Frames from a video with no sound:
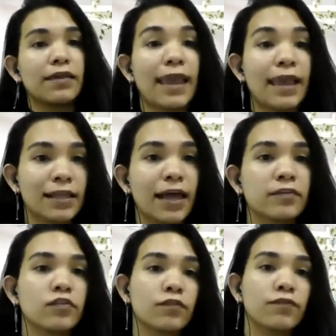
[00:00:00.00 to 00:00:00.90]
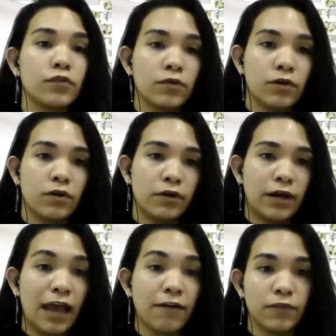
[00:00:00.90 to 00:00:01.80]
A-class or
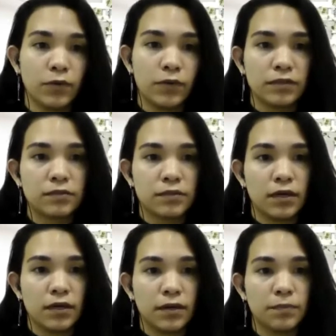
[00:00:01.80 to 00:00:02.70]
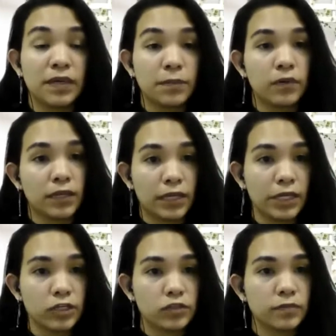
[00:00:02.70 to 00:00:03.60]
affluent people in
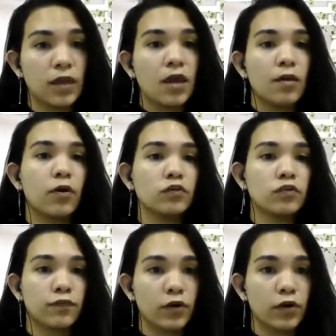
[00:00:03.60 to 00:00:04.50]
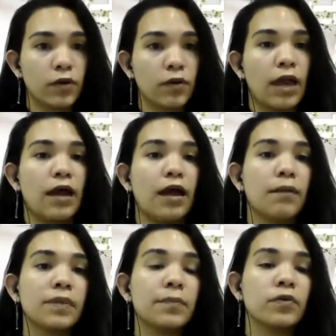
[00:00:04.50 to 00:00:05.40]
Egypt, but also for
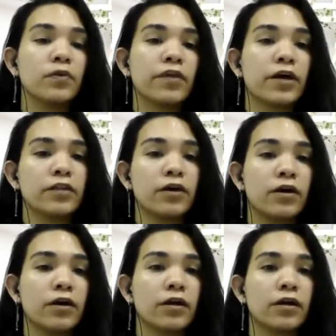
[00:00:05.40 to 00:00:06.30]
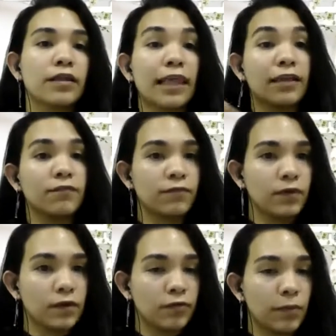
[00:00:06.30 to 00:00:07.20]
people that are like in
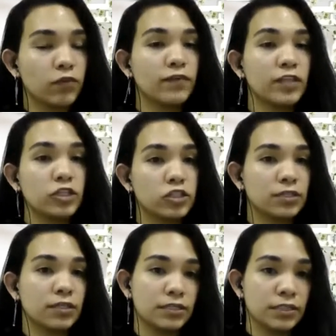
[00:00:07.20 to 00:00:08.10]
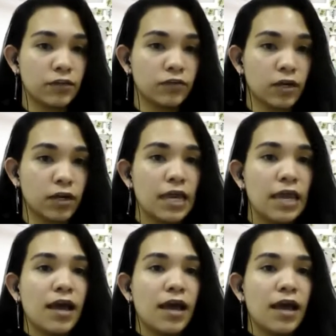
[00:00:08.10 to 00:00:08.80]
remote villages and etc.